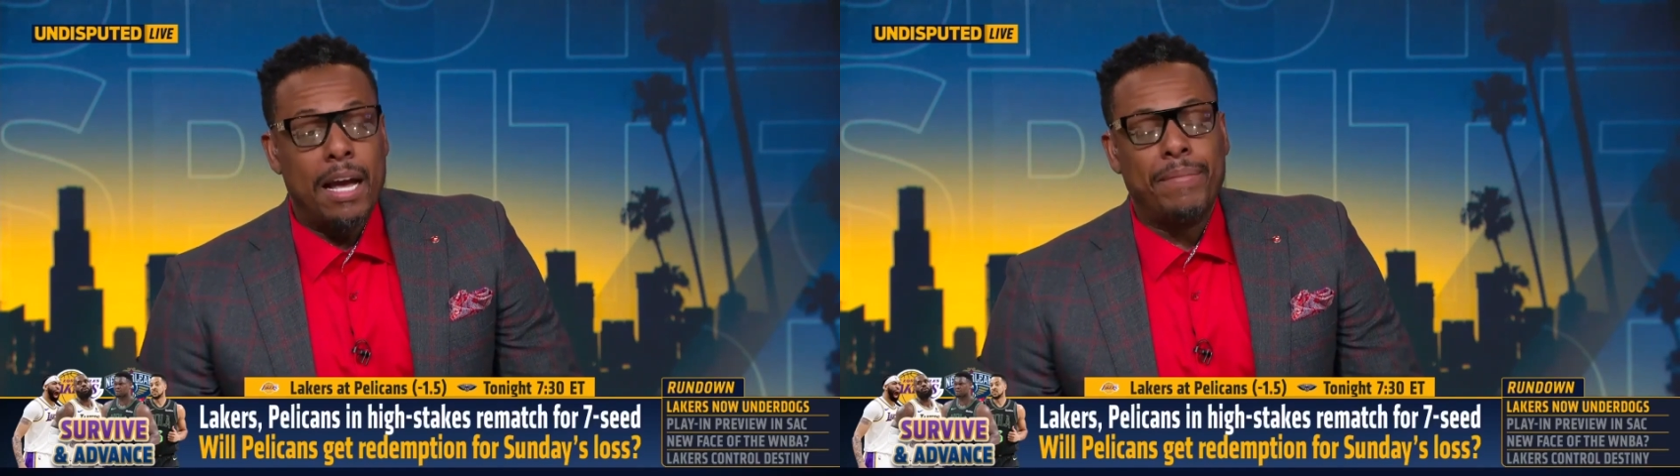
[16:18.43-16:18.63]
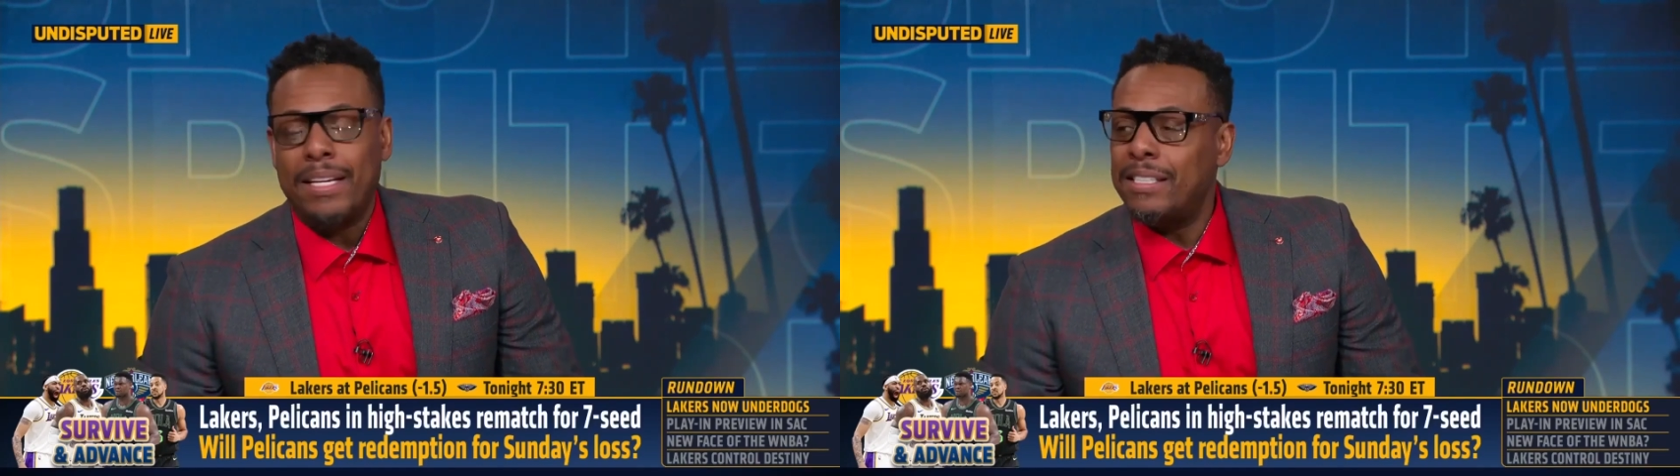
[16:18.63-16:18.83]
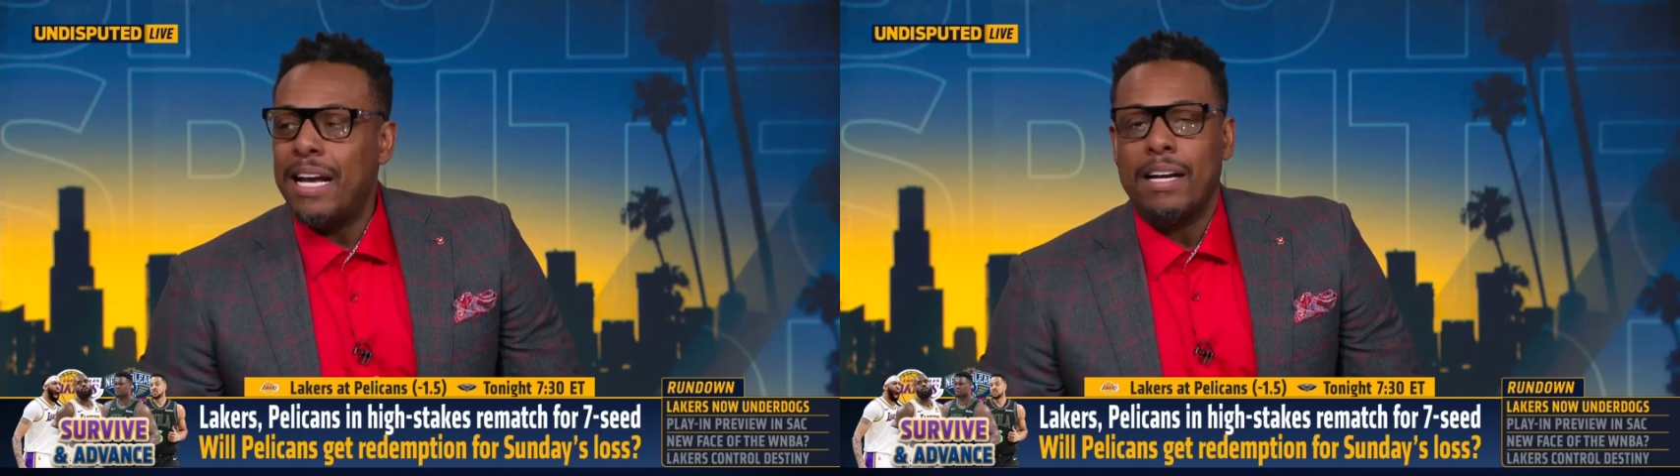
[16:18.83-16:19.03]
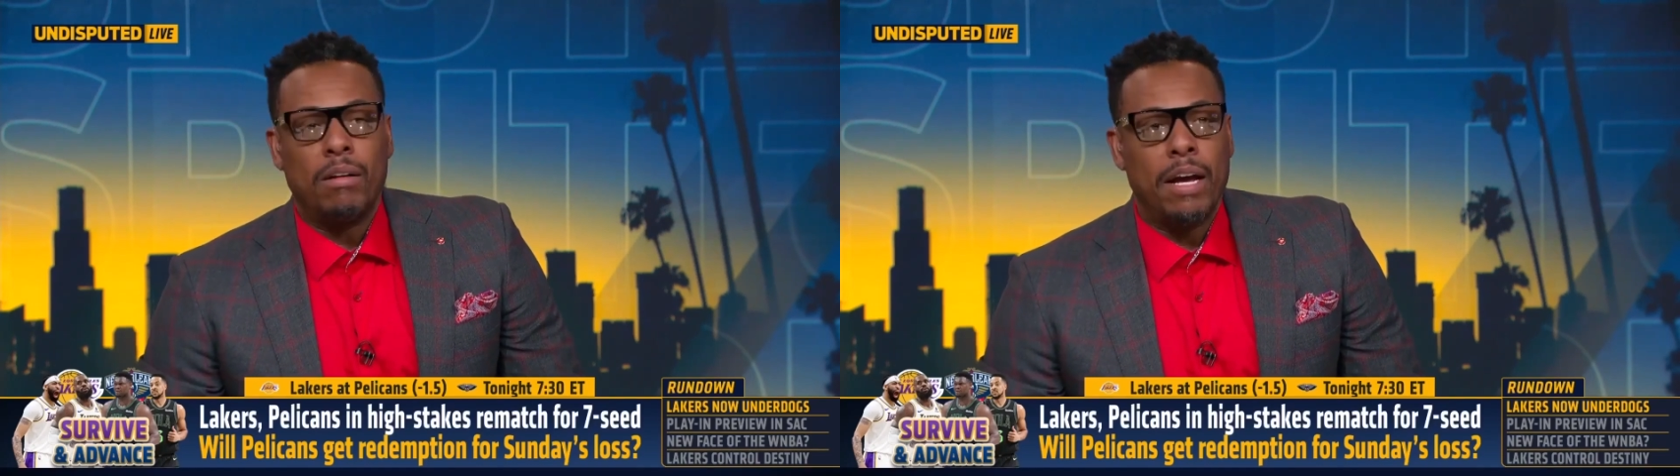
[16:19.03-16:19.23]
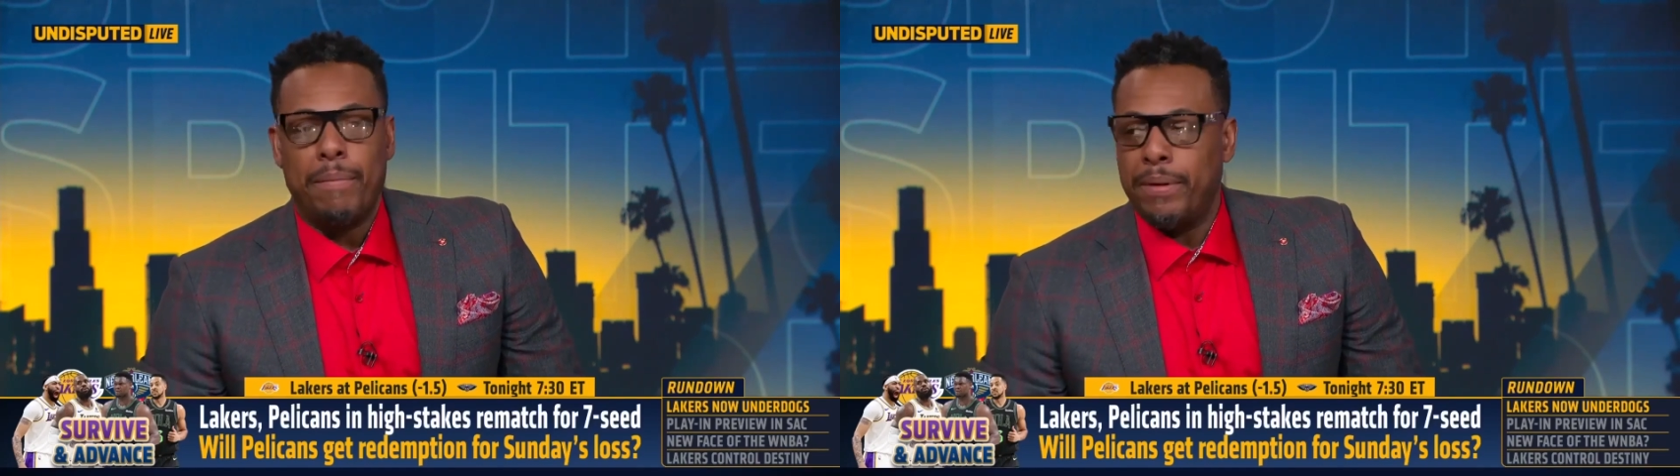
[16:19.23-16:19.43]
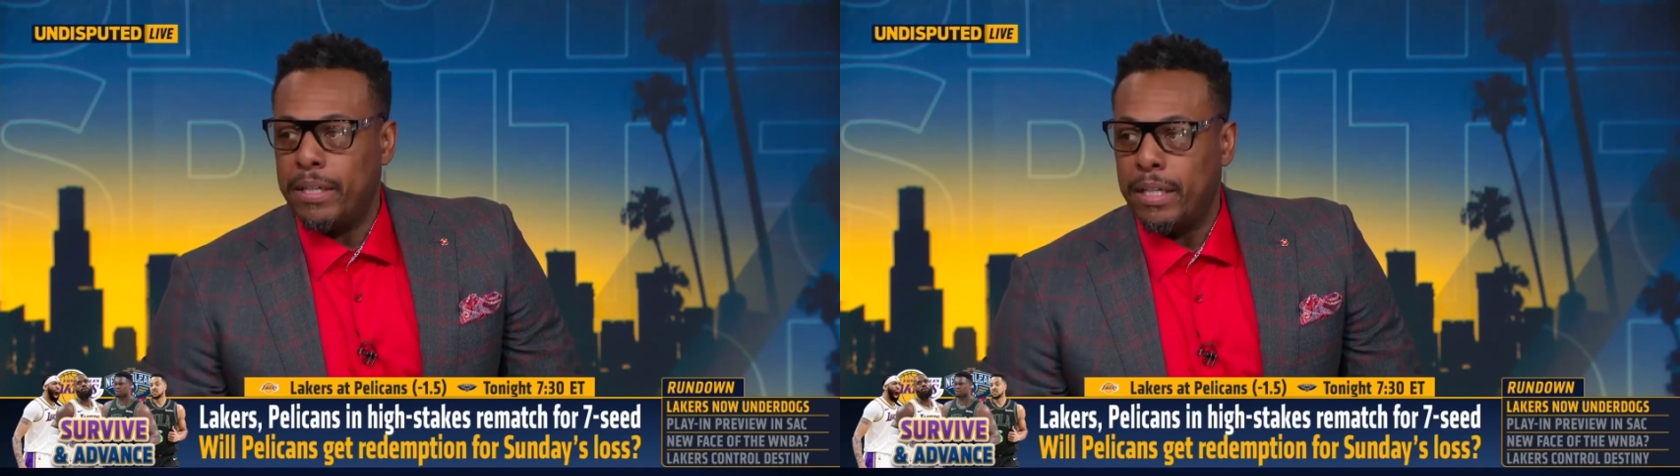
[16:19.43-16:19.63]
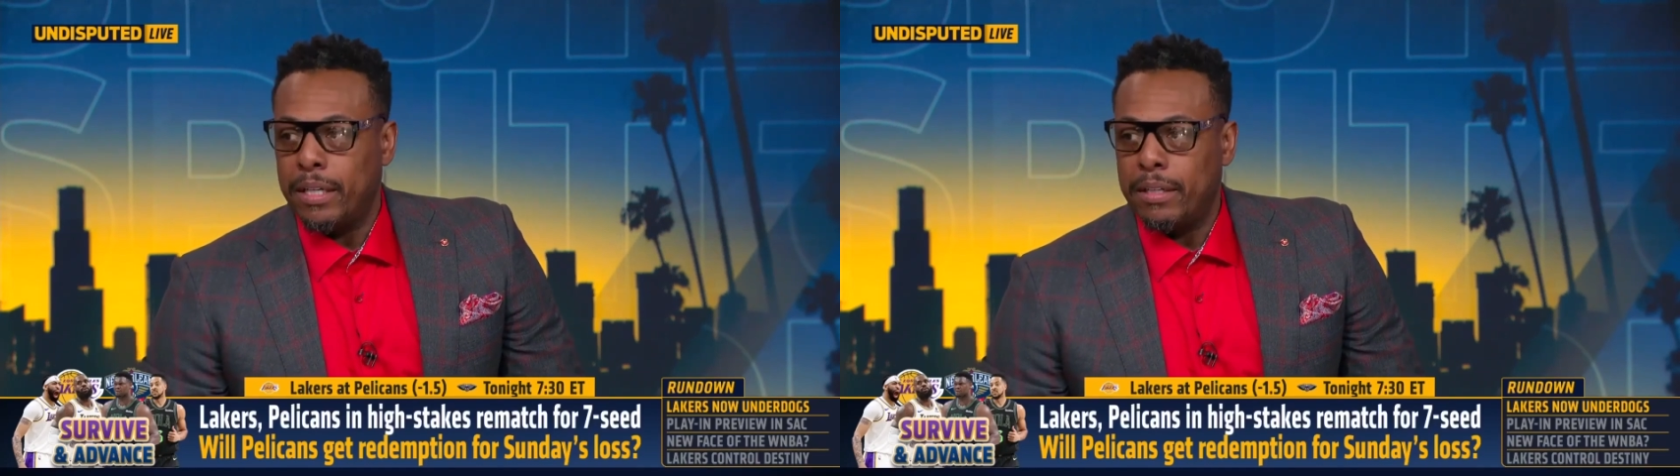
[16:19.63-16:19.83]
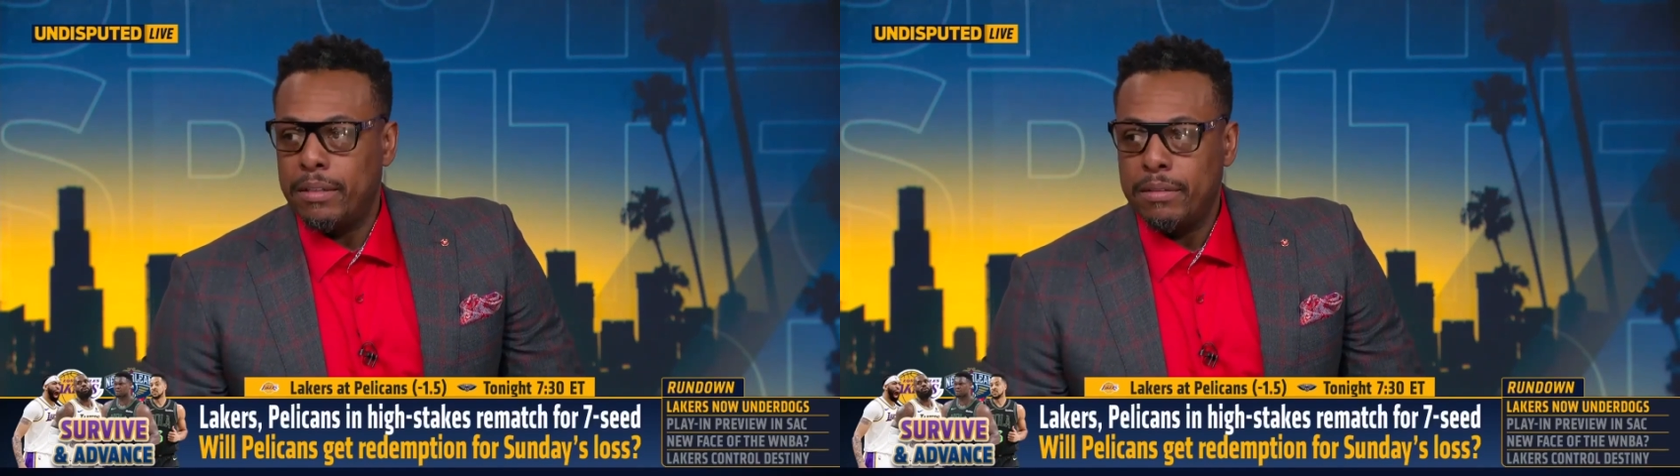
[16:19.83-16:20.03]
I'm, that's not going to happen again.
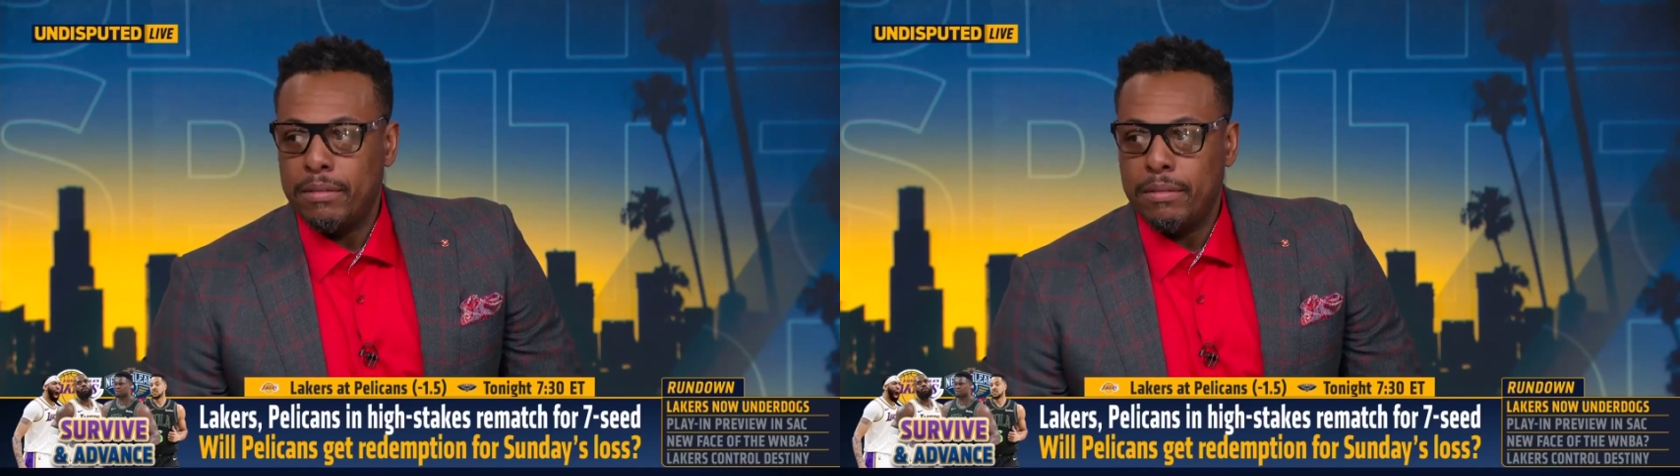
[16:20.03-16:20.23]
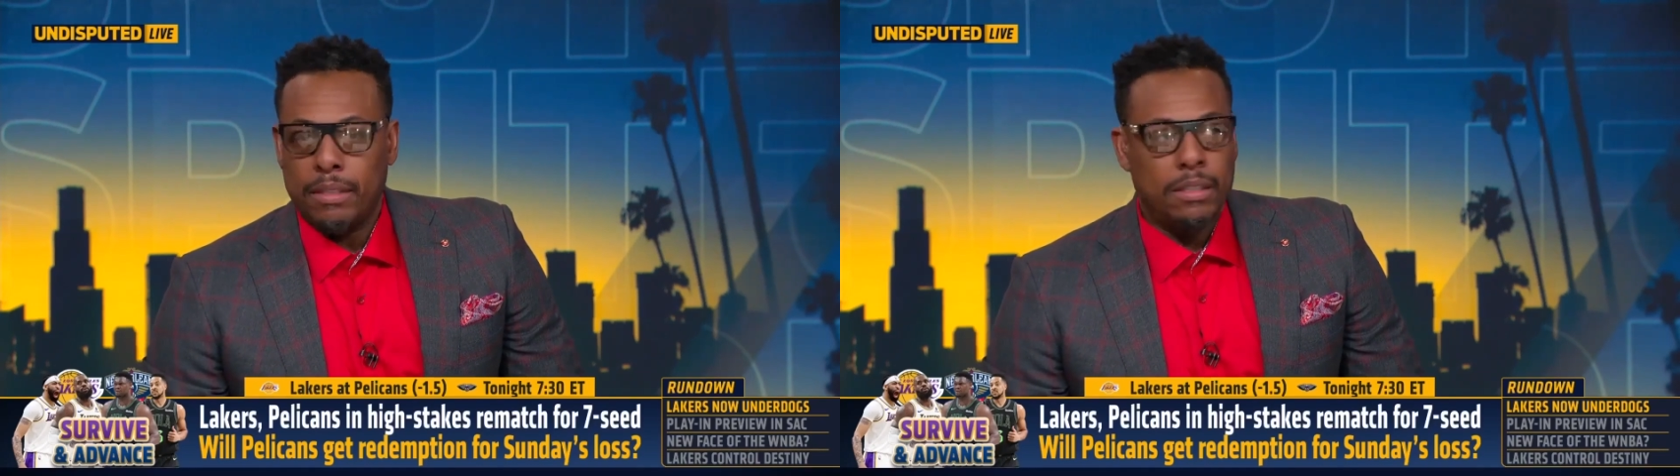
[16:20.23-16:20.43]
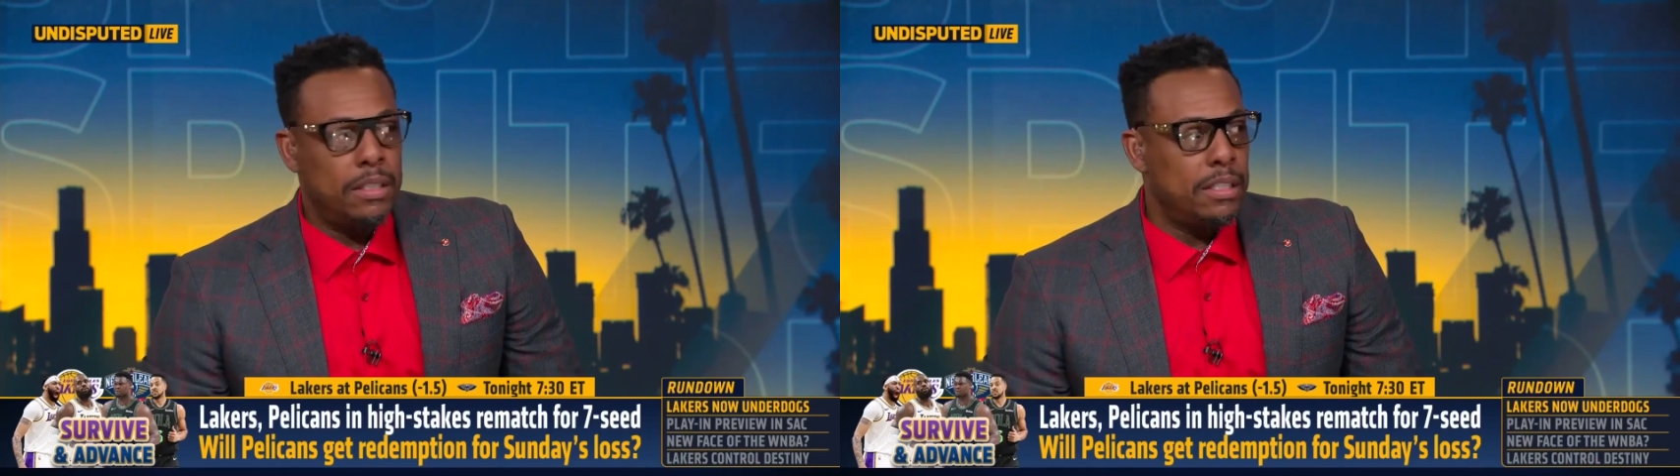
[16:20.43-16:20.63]
Yeah, because this